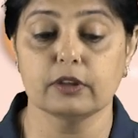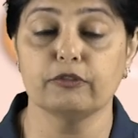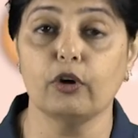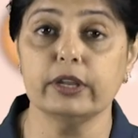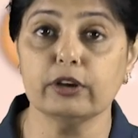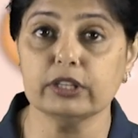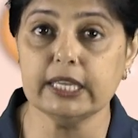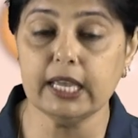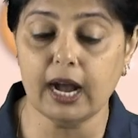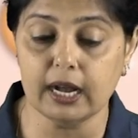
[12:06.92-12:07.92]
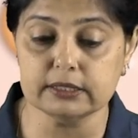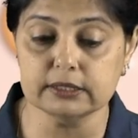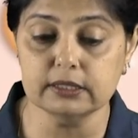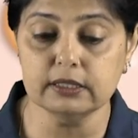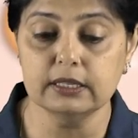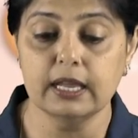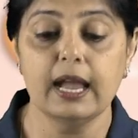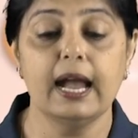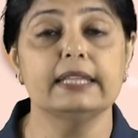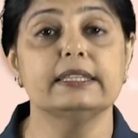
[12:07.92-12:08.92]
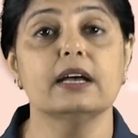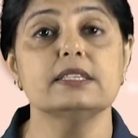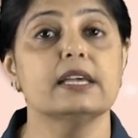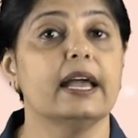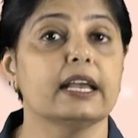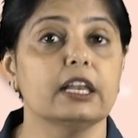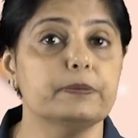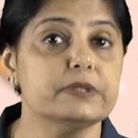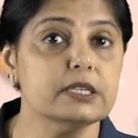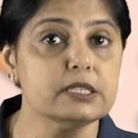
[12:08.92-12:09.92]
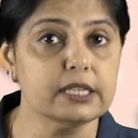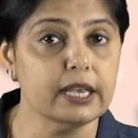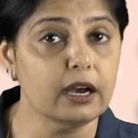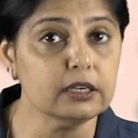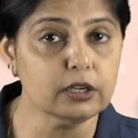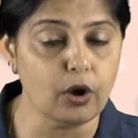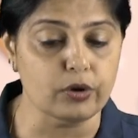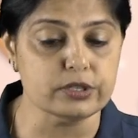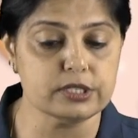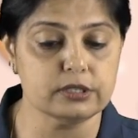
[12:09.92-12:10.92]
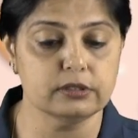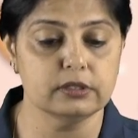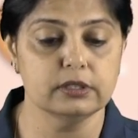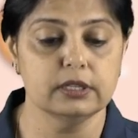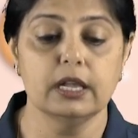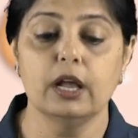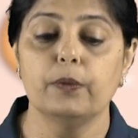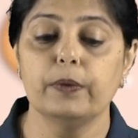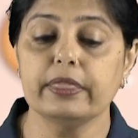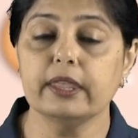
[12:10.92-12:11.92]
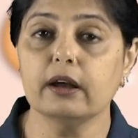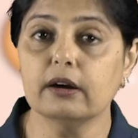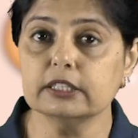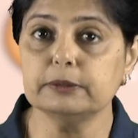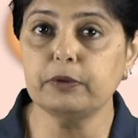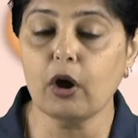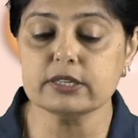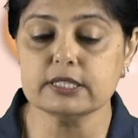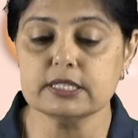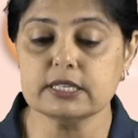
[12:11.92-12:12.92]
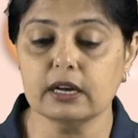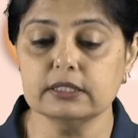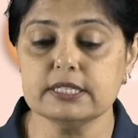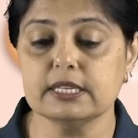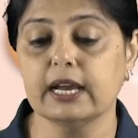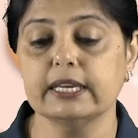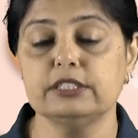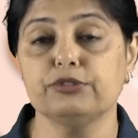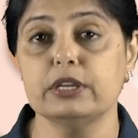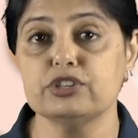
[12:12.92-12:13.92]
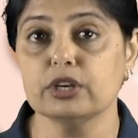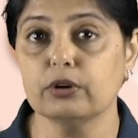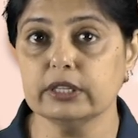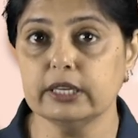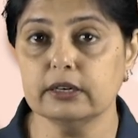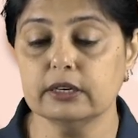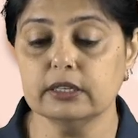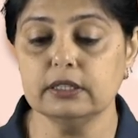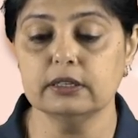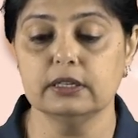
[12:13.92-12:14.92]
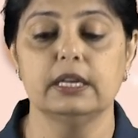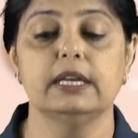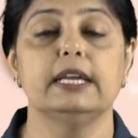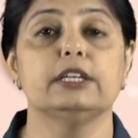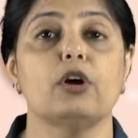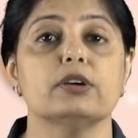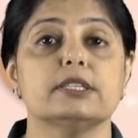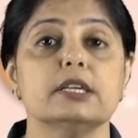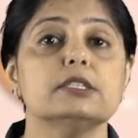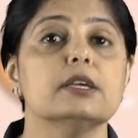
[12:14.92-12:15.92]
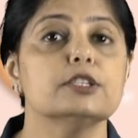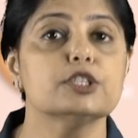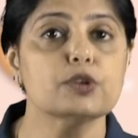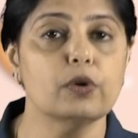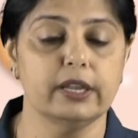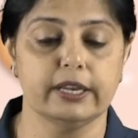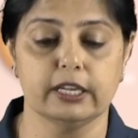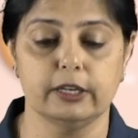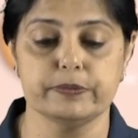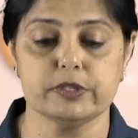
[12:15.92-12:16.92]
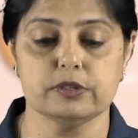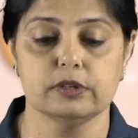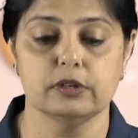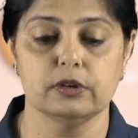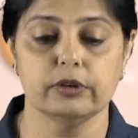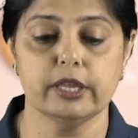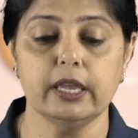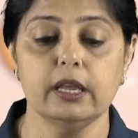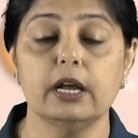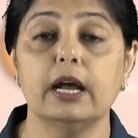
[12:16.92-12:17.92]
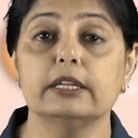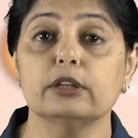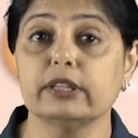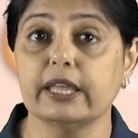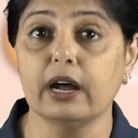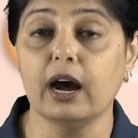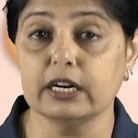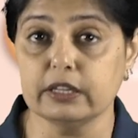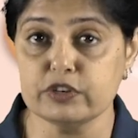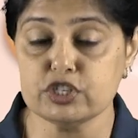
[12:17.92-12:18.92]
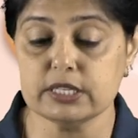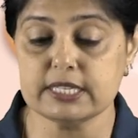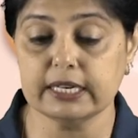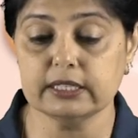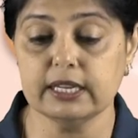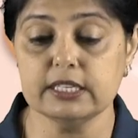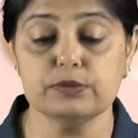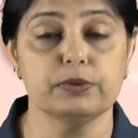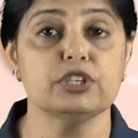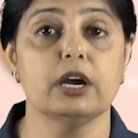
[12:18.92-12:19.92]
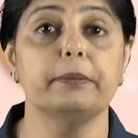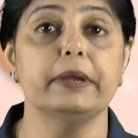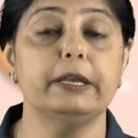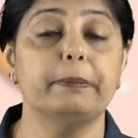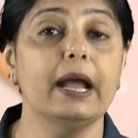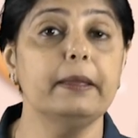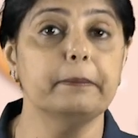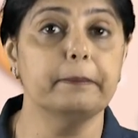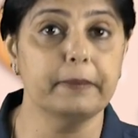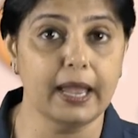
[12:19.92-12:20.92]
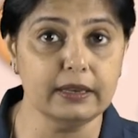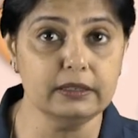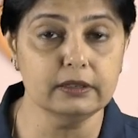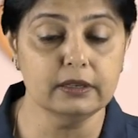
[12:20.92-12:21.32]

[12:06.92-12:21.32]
falling on the other, and thus eclipses they are caused. When the earth blocks the sun's light reaching on the earth, it causes solar eclipse. Okay? Now, there are artificial satellites which are made by man